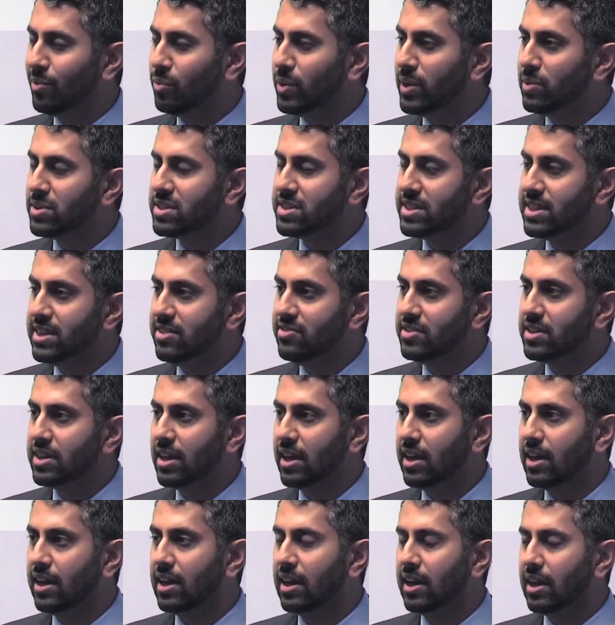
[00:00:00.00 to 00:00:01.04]
we received
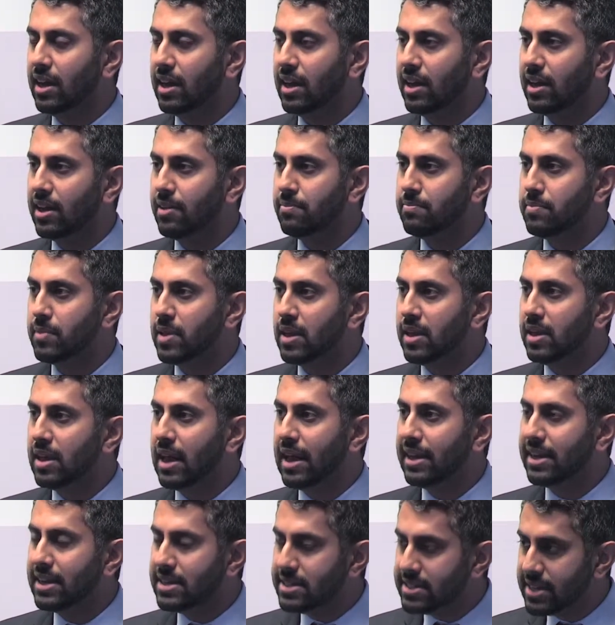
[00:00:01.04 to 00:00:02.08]

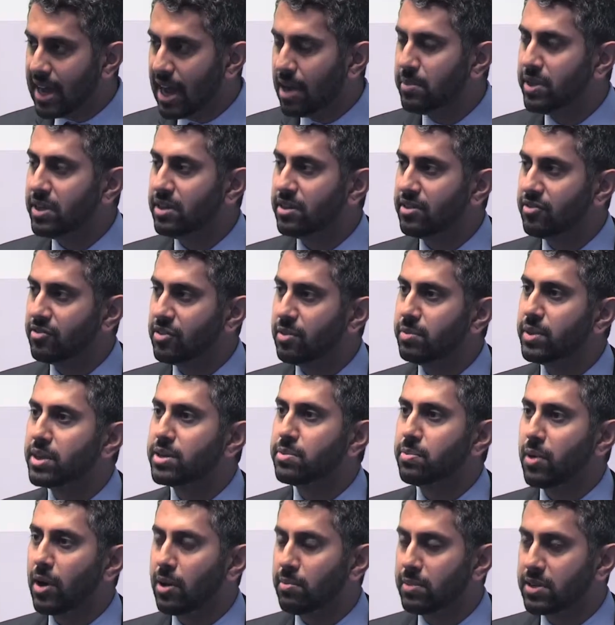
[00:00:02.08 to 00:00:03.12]
an endowment from the
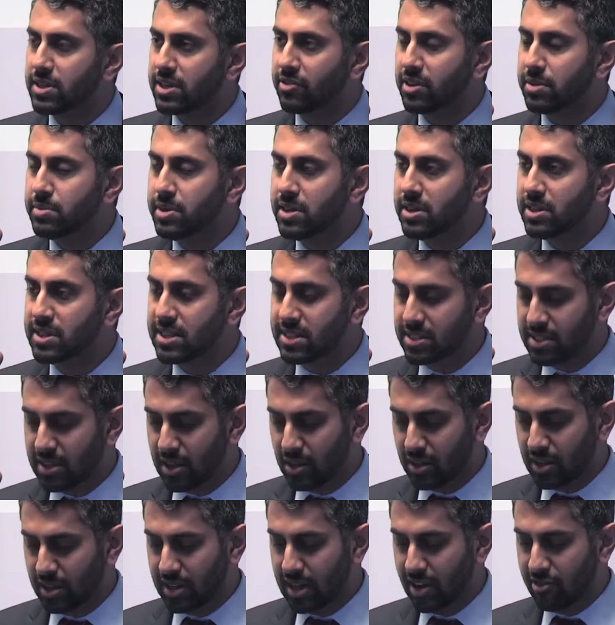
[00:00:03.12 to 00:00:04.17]
Department of Communities and
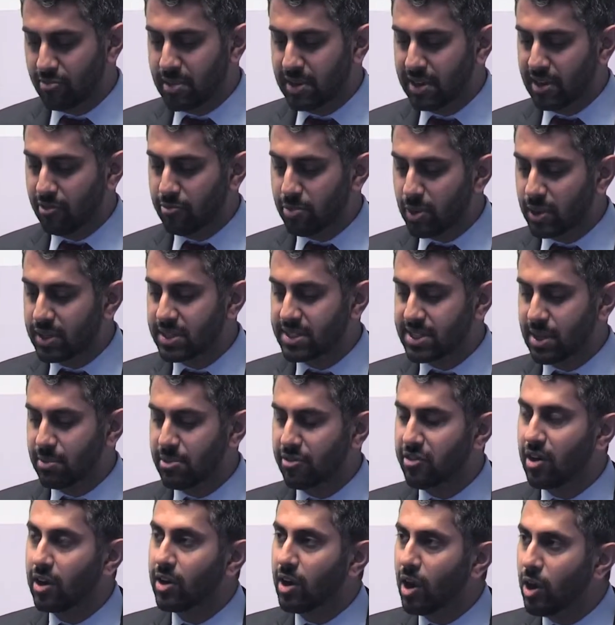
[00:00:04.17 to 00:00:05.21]
Local Government, put some
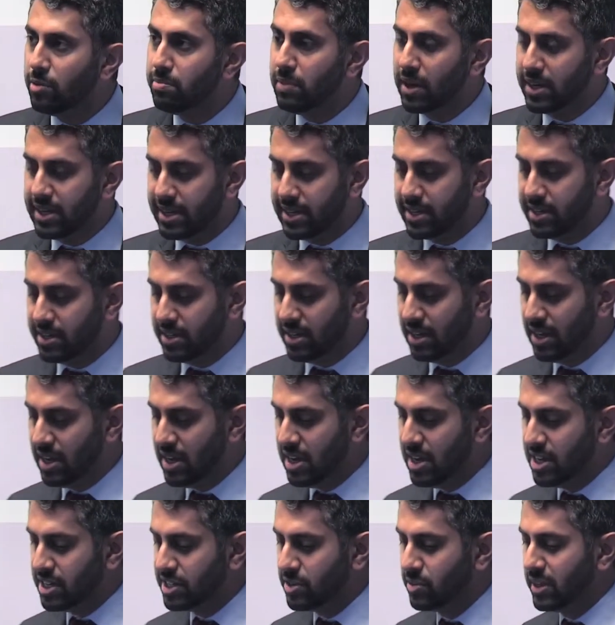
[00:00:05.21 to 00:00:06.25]
of our own money in
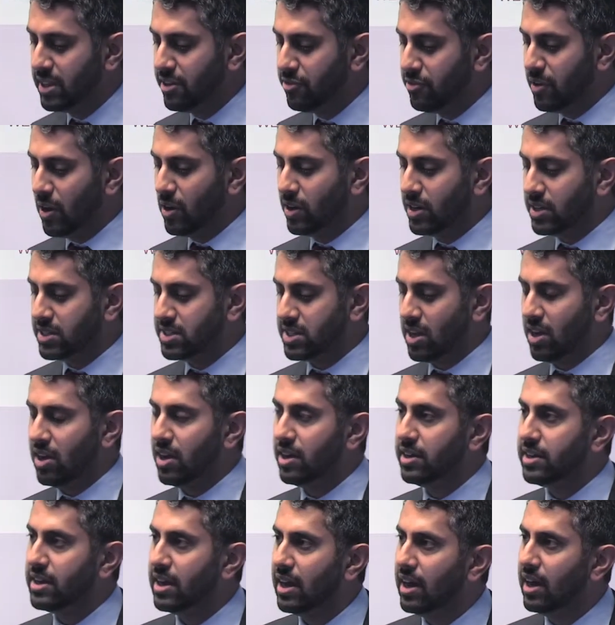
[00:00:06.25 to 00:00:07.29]
to really focus
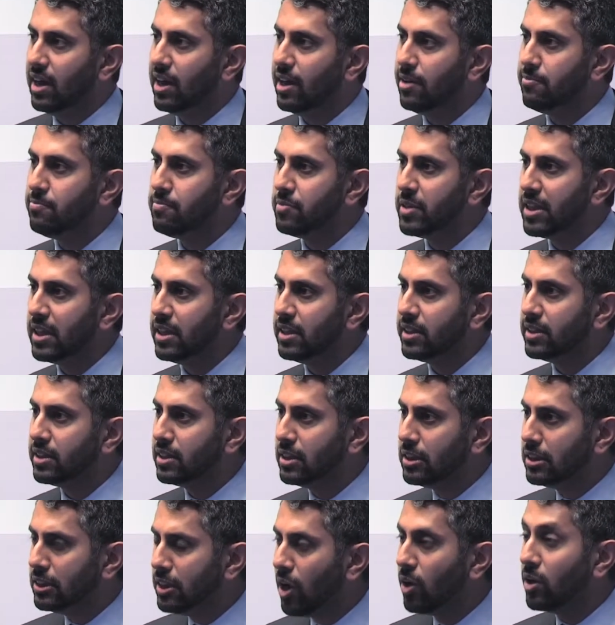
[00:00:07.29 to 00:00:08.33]
on
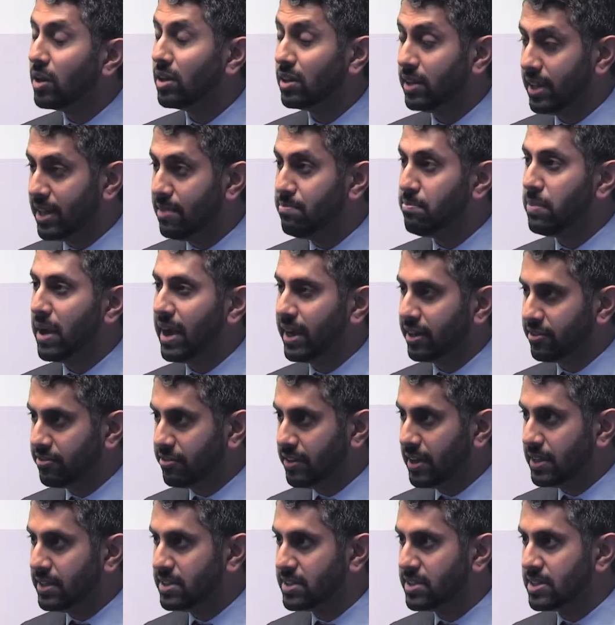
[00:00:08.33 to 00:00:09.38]
local impact
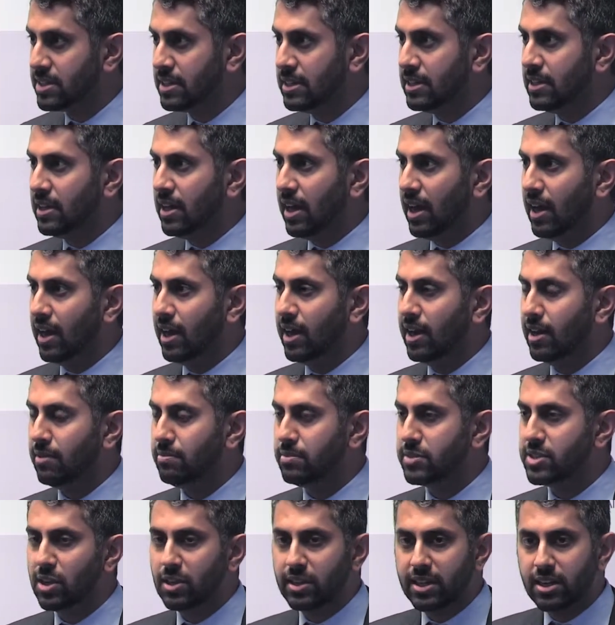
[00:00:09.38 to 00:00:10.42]
funds.
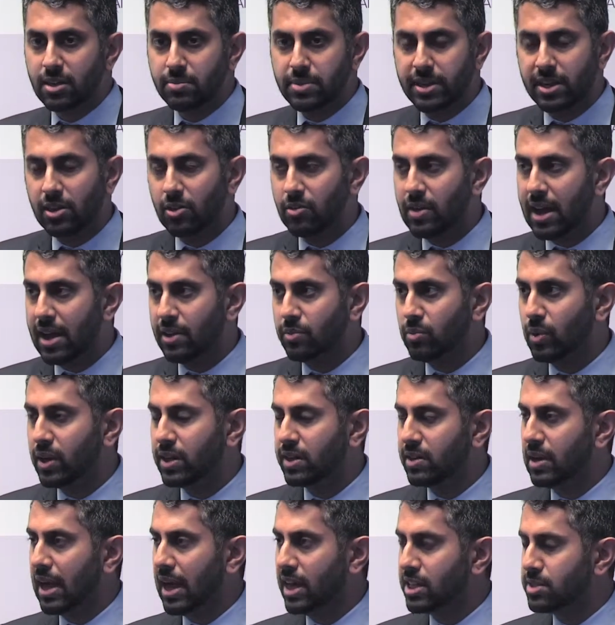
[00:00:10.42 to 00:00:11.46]
So a little bit around
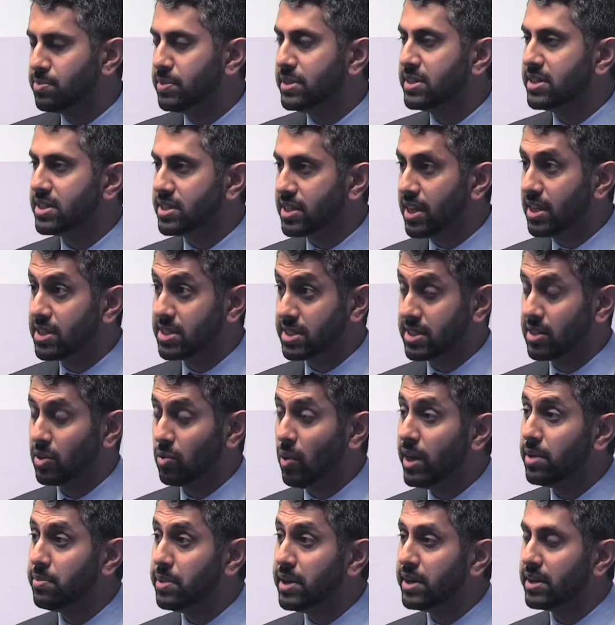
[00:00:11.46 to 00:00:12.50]
what has been discussed
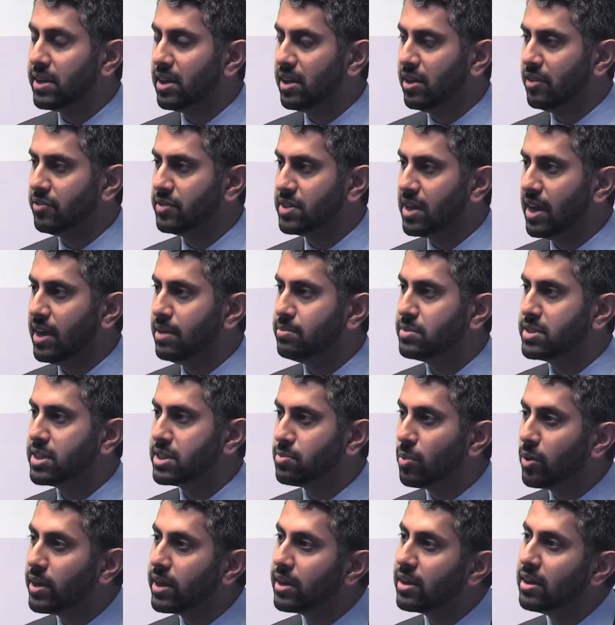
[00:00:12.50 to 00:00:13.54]
quite a bit of times
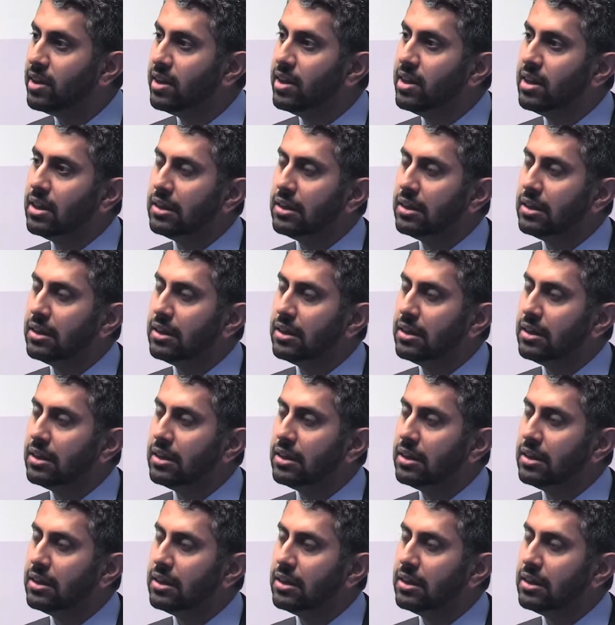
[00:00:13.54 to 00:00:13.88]
this morning,